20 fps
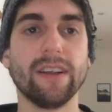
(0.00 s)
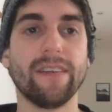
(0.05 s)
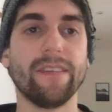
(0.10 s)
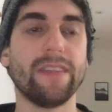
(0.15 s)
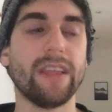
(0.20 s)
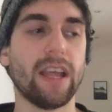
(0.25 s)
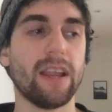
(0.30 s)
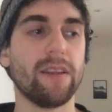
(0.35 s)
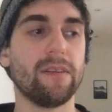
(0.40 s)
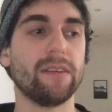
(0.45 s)

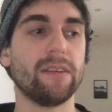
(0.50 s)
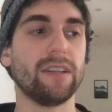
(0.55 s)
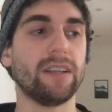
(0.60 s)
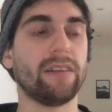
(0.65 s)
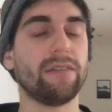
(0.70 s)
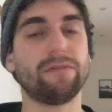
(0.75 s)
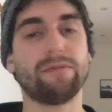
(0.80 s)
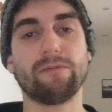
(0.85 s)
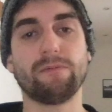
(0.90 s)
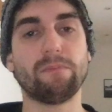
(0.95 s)
Then
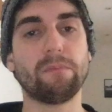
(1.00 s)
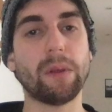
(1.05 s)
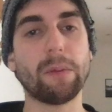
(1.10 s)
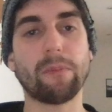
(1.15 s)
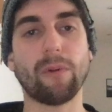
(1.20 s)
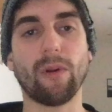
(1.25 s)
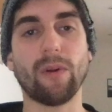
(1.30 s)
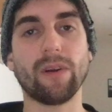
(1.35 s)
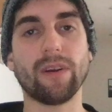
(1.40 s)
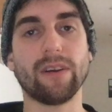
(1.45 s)
if
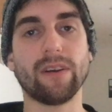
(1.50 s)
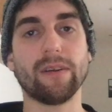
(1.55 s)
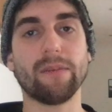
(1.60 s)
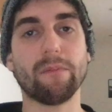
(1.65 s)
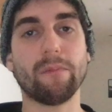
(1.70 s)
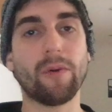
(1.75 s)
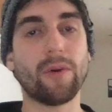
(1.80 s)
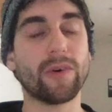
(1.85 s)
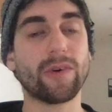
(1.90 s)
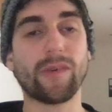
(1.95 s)
people
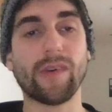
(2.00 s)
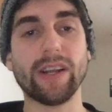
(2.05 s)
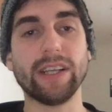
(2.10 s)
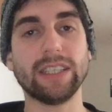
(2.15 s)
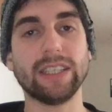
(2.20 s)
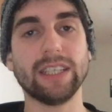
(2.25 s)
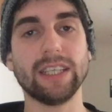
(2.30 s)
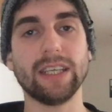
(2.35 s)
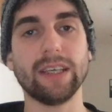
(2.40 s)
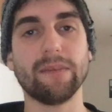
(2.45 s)
more
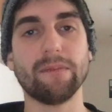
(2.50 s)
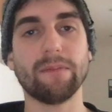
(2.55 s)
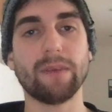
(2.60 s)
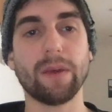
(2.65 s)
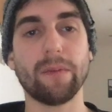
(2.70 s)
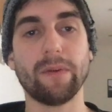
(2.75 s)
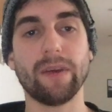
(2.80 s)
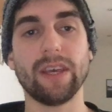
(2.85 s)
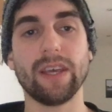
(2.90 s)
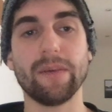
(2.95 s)
crazy,
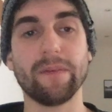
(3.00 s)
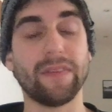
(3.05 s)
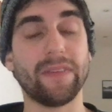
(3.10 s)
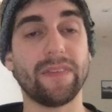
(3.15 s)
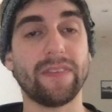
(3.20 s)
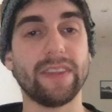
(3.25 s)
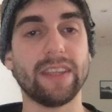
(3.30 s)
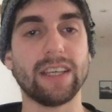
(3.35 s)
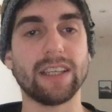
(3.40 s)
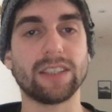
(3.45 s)
maybe even
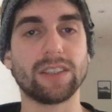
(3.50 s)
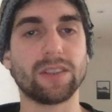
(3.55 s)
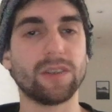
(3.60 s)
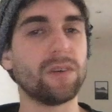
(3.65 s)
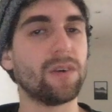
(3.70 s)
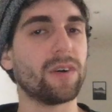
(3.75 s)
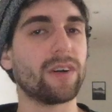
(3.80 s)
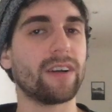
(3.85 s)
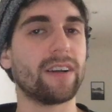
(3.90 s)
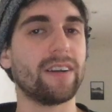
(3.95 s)
think,
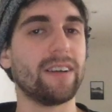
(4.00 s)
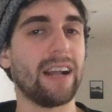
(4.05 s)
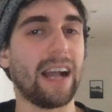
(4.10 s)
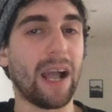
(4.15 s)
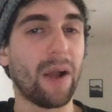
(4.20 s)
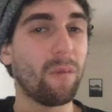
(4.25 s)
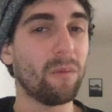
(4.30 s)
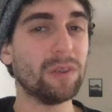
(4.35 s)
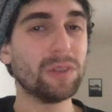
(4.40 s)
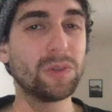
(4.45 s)
oh,
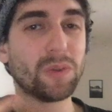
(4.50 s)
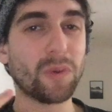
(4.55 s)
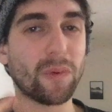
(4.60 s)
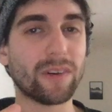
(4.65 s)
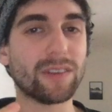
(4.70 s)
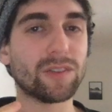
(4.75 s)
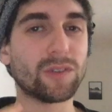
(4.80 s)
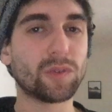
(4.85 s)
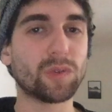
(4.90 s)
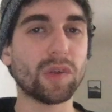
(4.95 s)
I want to
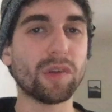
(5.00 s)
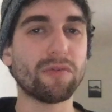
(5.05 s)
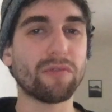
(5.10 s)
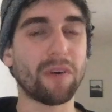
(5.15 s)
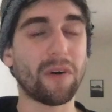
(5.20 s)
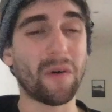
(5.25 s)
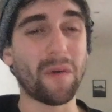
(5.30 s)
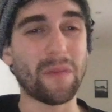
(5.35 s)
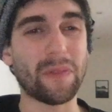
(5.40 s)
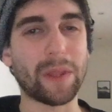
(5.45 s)
run Swift
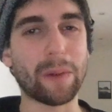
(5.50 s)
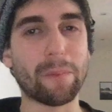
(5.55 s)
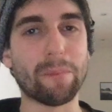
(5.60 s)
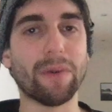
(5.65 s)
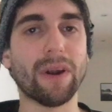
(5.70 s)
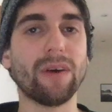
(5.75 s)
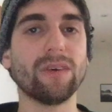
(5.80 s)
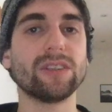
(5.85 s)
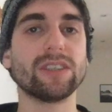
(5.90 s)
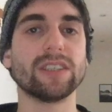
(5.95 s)
on the
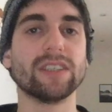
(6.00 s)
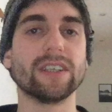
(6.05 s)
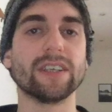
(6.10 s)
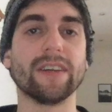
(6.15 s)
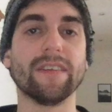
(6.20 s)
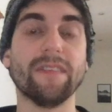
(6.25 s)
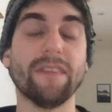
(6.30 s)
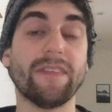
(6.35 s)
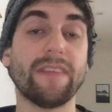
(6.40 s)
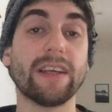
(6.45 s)
browser,
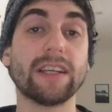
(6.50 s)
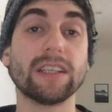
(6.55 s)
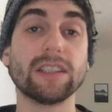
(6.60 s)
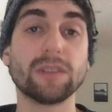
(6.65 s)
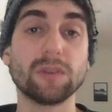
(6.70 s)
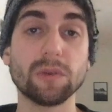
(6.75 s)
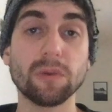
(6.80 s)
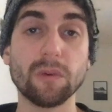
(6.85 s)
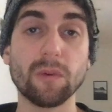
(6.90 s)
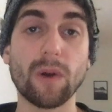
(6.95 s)
and thanks
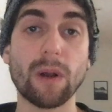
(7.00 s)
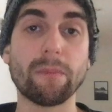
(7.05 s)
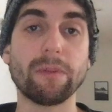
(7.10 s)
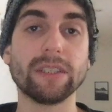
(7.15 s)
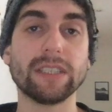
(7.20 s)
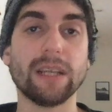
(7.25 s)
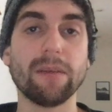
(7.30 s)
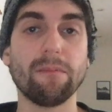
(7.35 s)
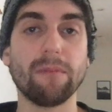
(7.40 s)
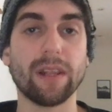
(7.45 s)
to
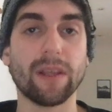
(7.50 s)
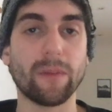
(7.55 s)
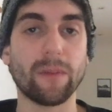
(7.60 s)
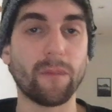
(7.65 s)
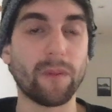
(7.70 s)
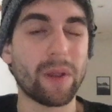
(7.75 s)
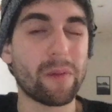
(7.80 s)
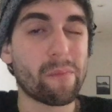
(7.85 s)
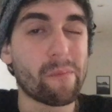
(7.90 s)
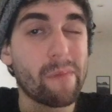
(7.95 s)
WebAssembly,
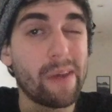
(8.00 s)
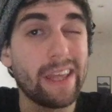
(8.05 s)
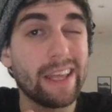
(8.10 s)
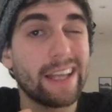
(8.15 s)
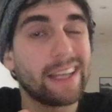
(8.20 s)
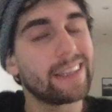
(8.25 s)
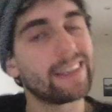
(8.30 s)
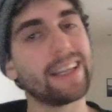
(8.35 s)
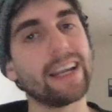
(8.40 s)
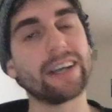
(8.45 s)
we may
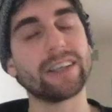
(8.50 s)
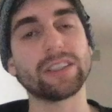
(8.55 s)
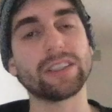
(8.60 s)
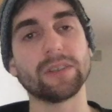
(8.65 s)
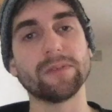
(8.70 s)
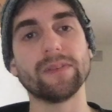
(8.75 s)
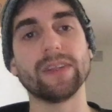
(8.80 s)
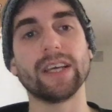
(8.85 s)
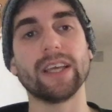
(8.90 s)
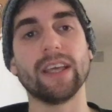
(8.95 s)
get there
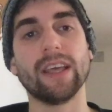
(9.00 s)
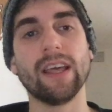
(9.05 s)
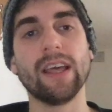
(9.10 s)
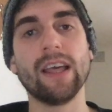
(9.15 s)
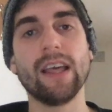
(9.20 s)
someday.